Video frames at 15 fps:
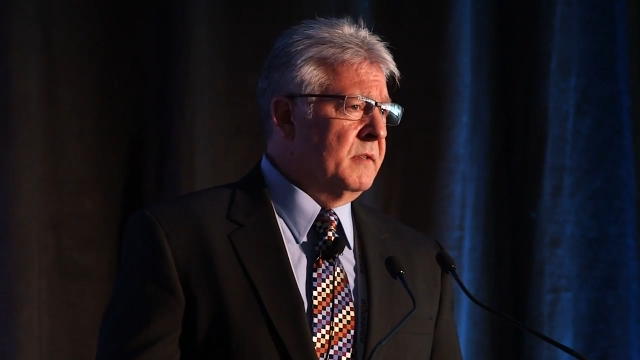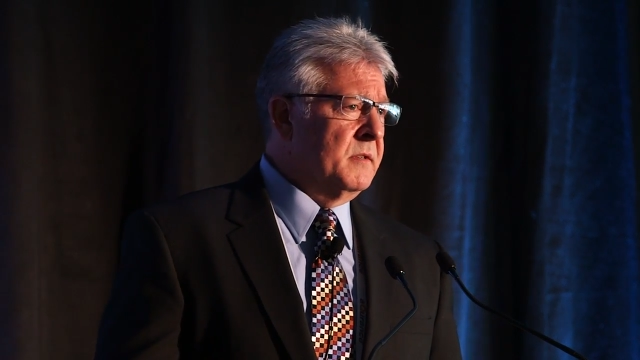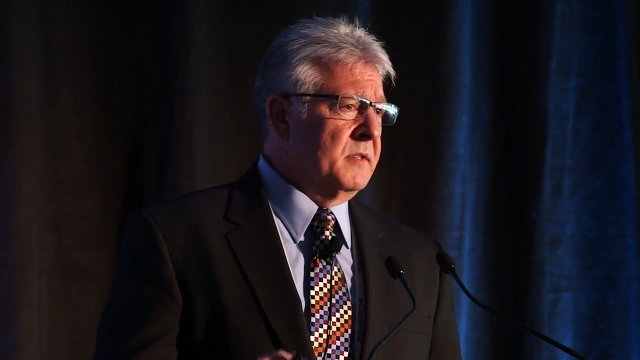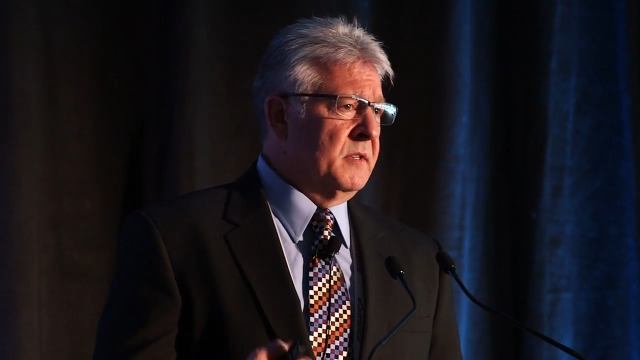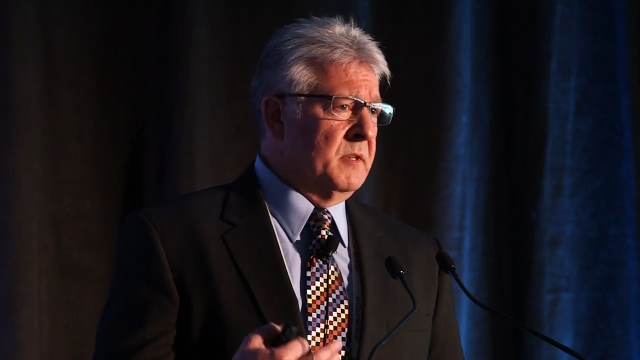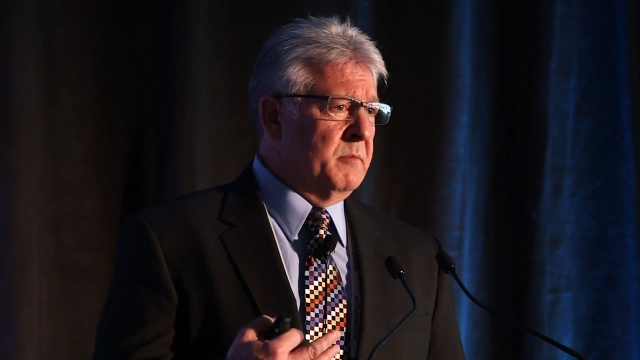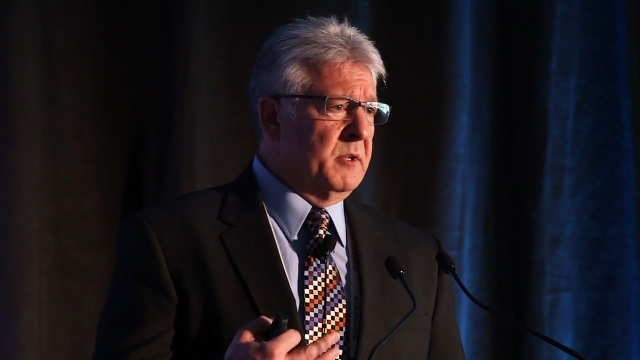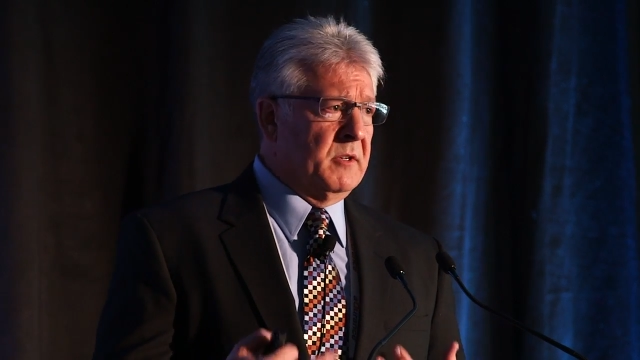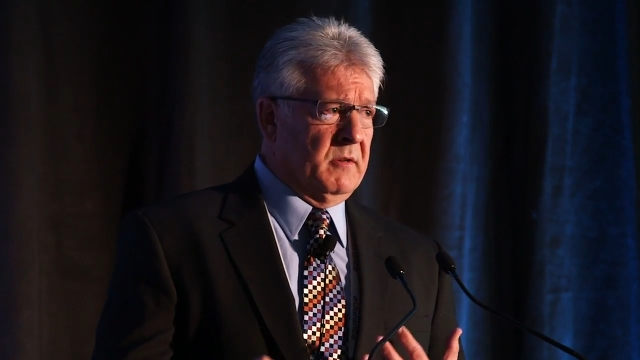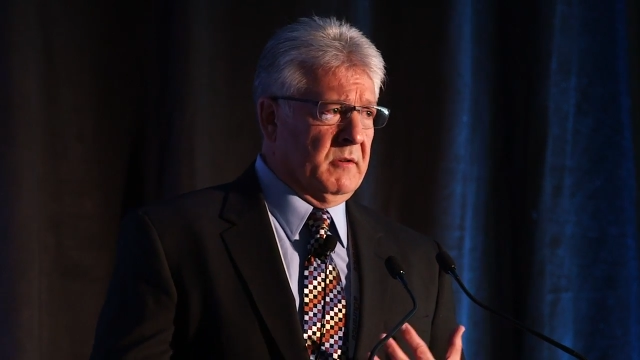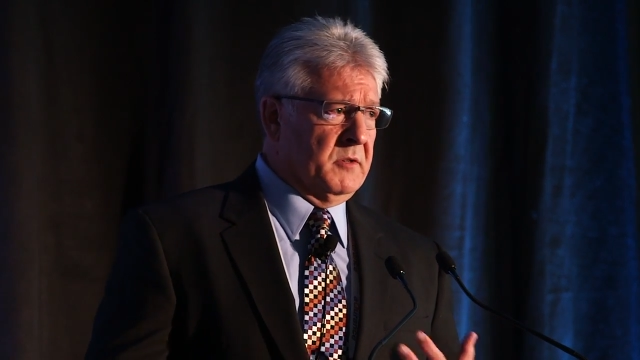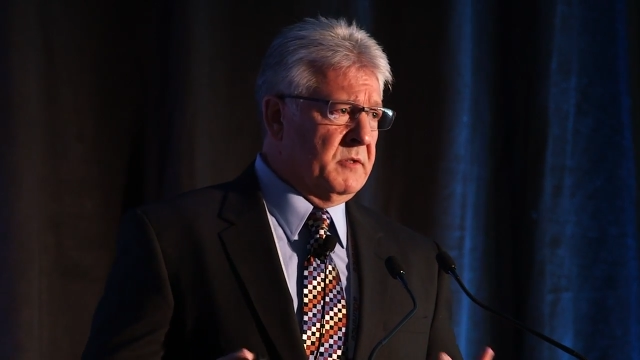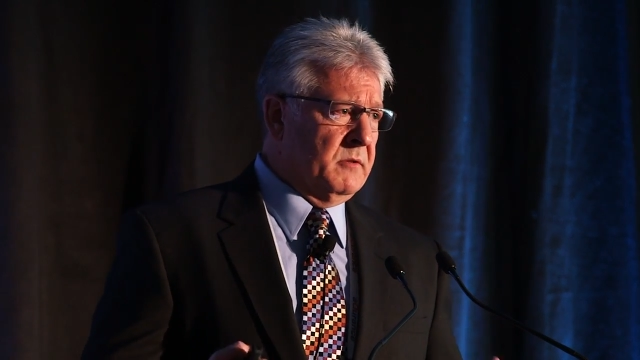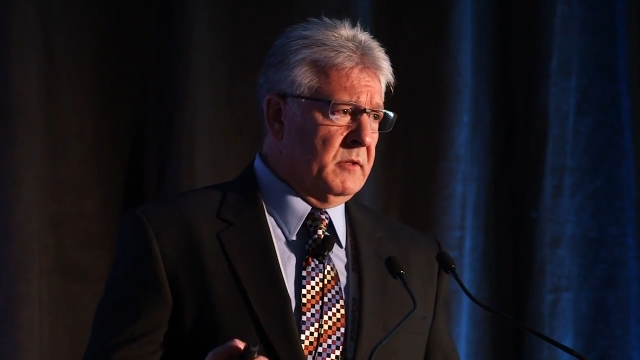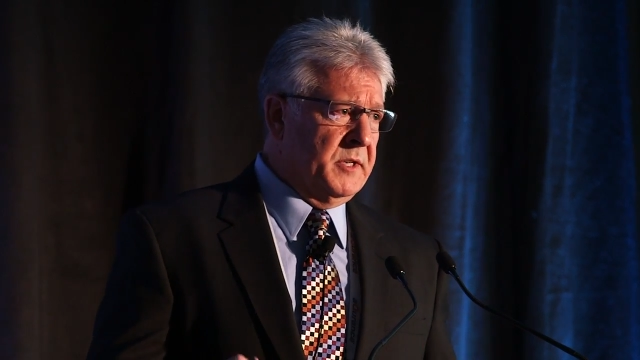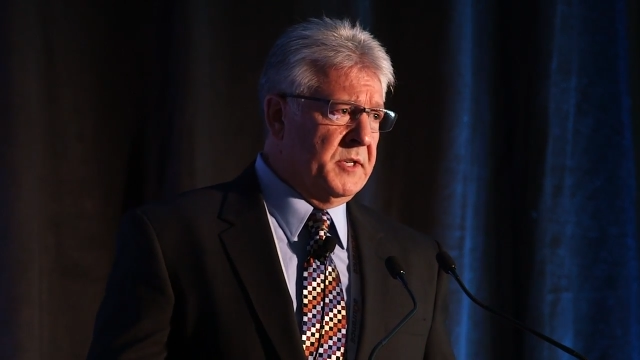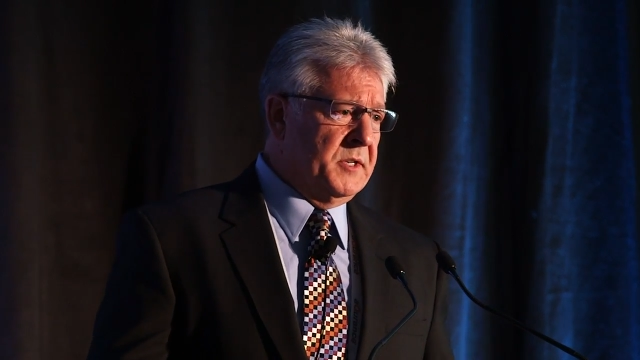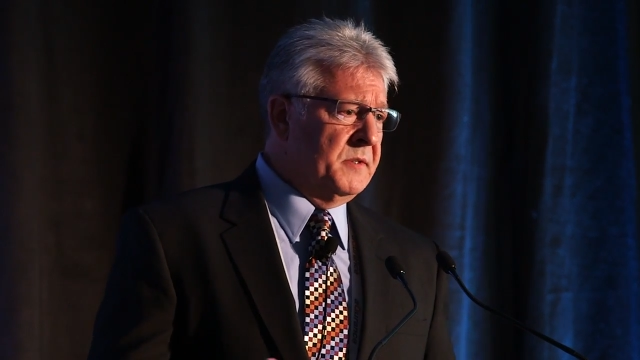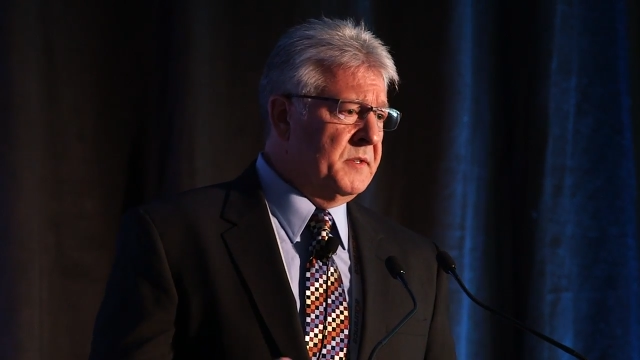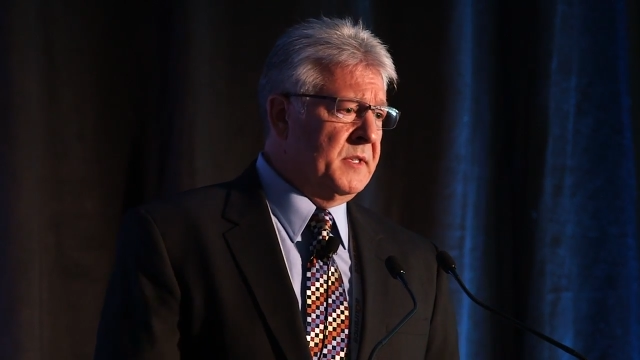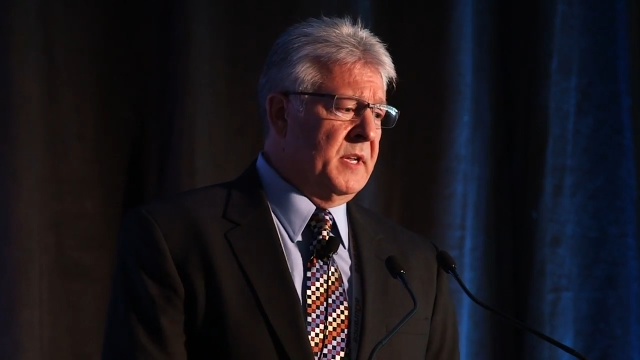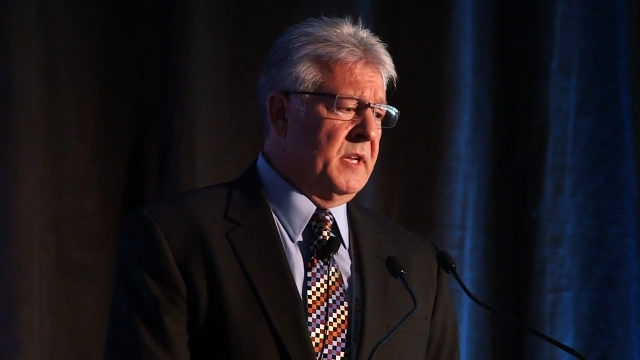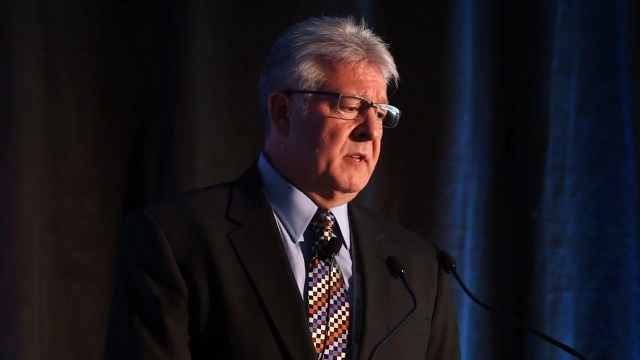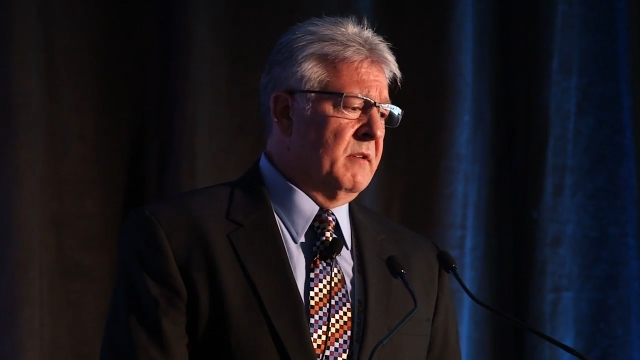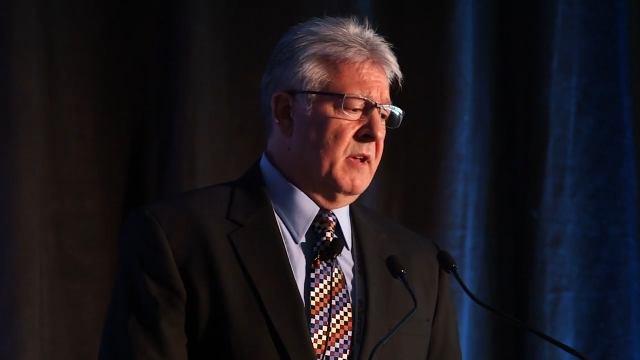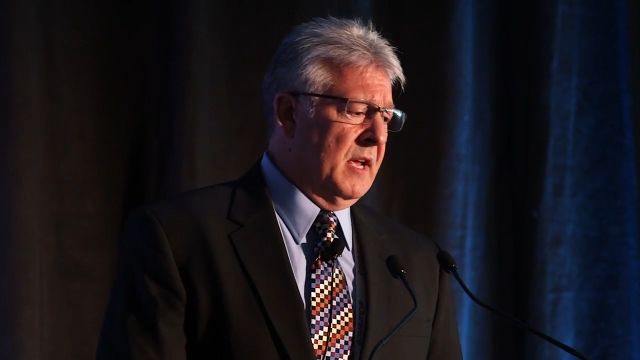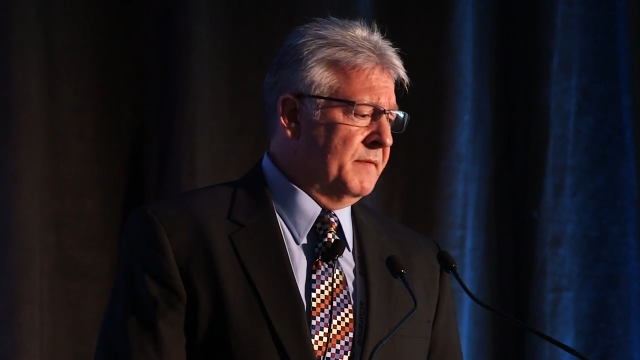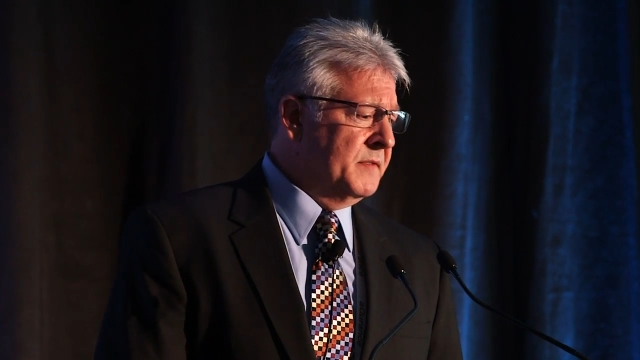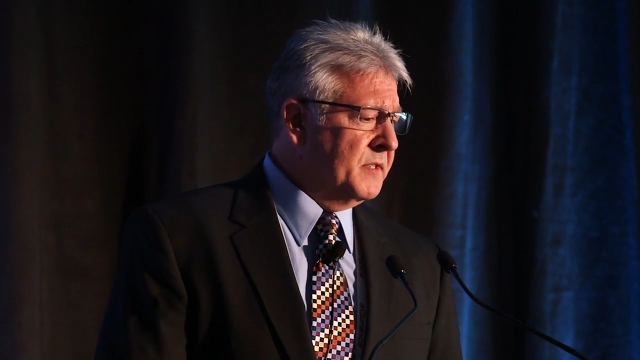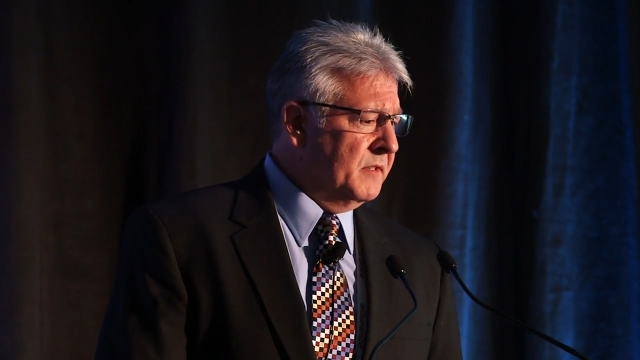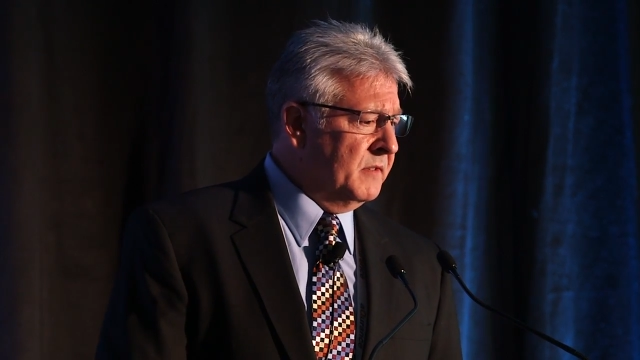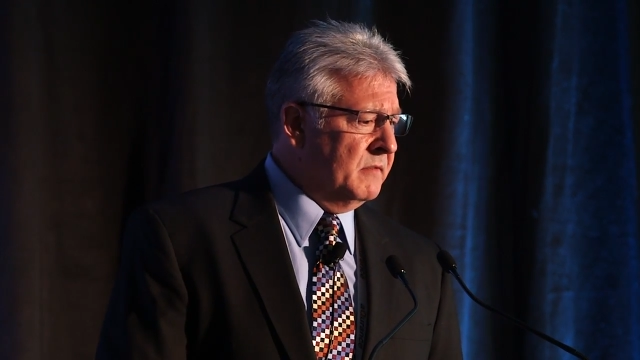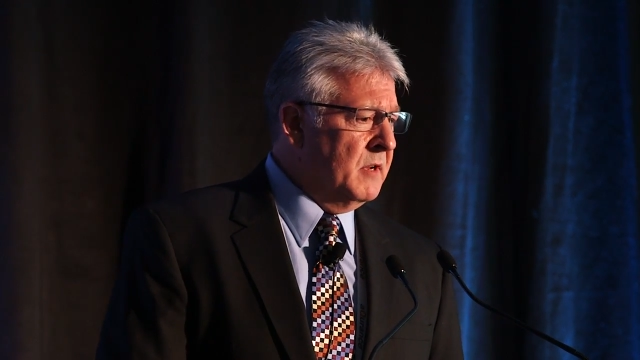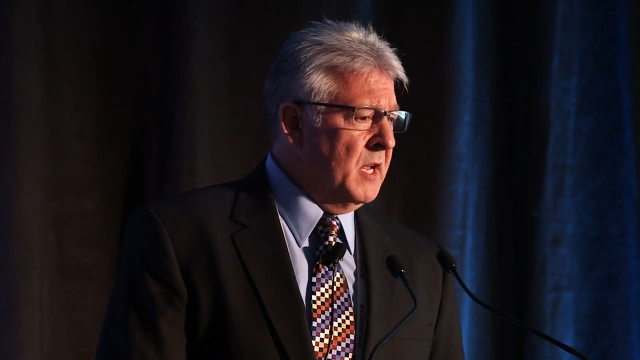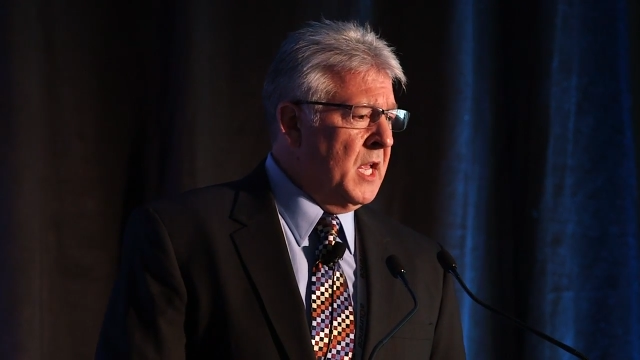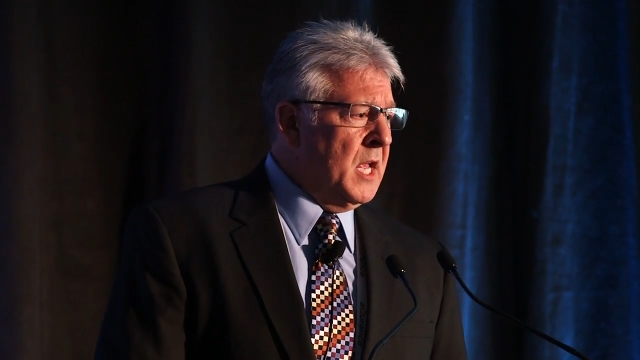There's going to be cultural issues that you have to